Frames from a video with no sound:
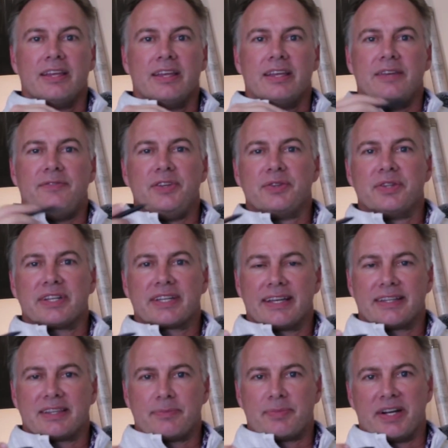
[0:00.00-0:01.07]
If you look
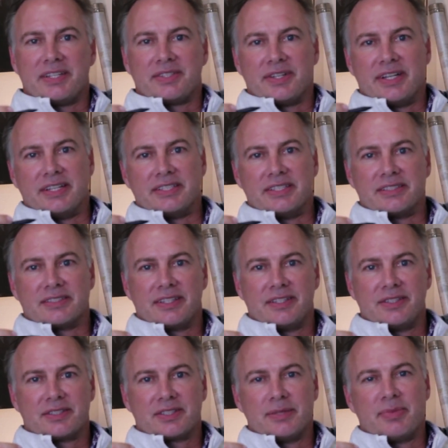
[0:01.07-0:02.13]
at the price ranges, I
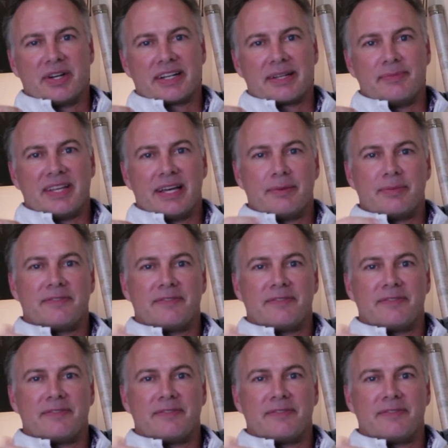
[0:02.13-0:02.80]
usually break them down by